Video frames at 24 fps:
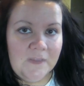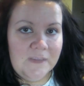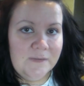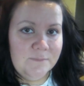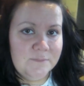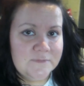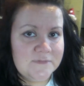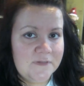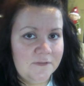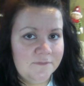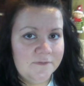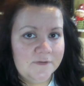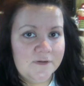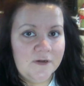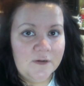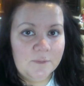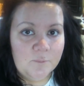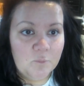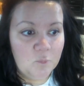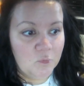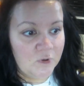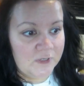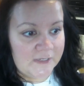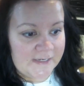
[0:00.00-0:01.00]
he was only
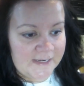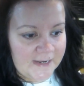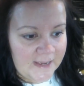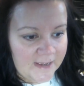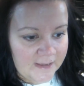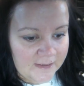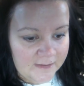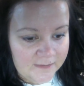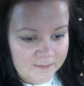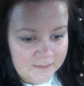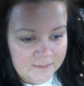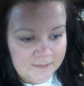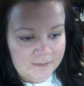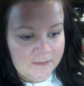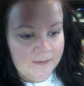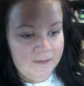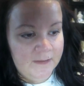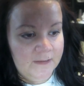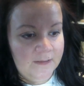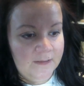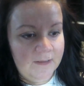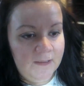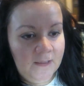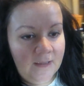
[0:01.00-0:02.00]
gone one night
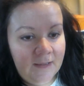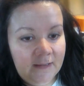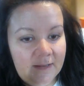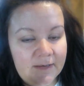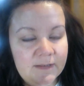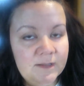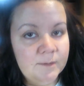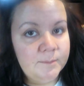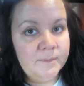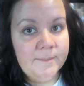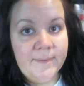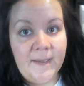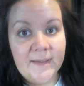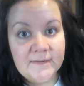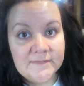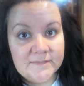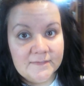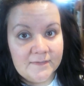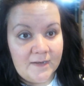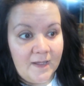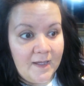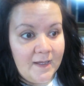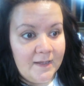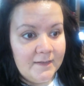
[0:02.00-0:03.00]
and he'll be back
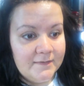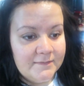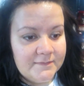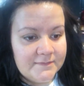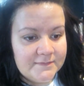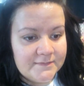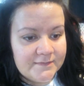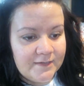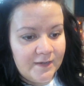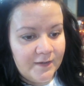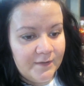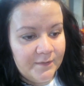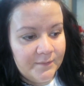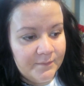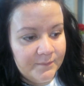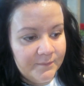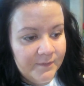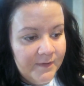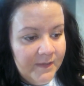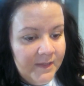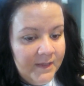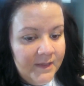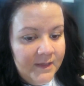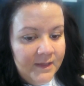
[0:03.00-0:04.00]
tonight.
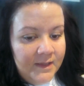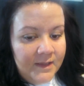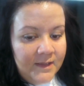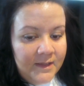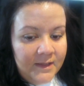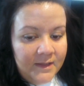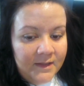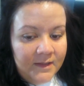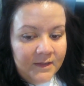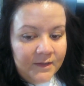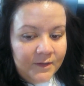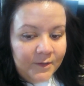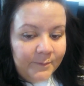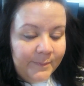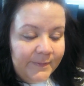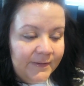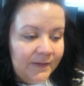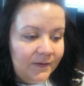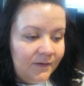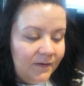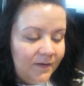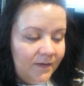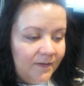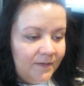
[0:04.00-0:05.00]
So he'll be
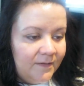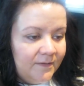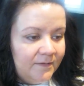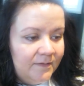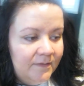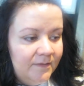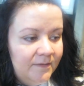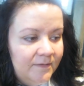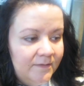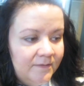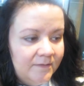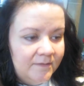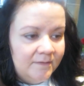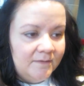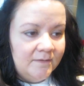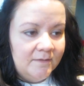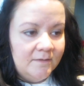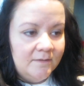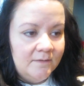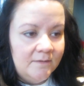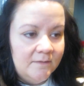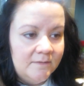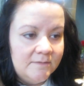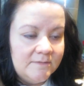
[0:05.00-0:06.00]
gone
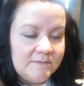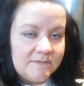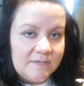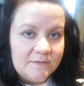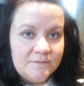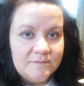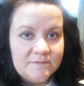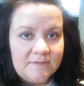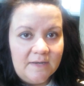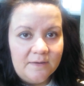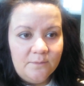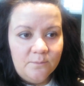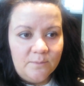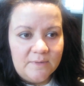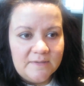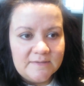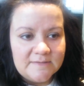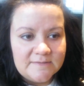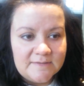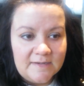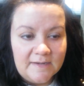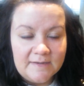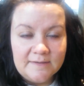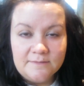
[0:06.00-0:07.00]
Tuesday,
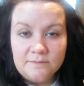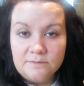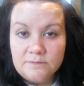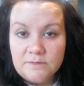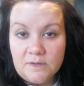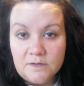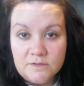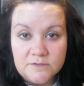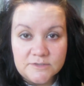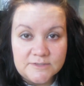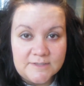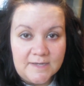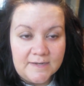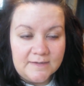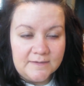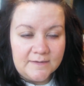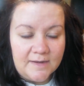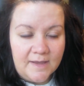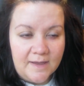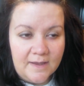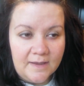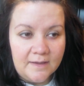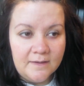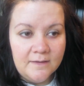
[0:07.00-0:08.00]
Wednesday, and Thursday
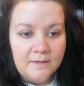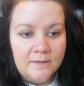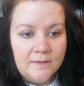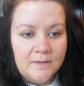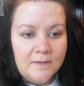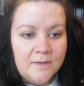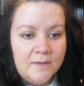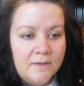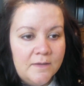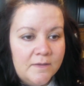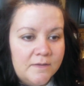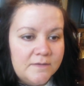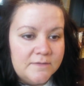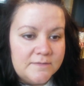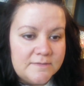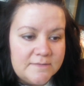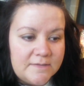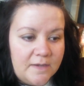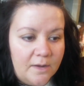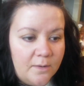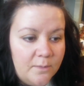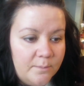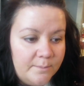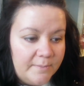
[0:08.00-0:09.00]
night.
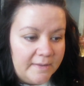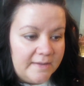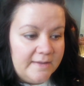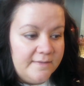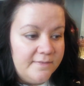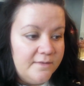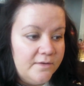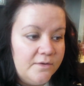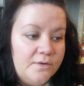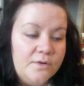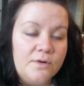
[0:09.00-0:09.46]
So me and the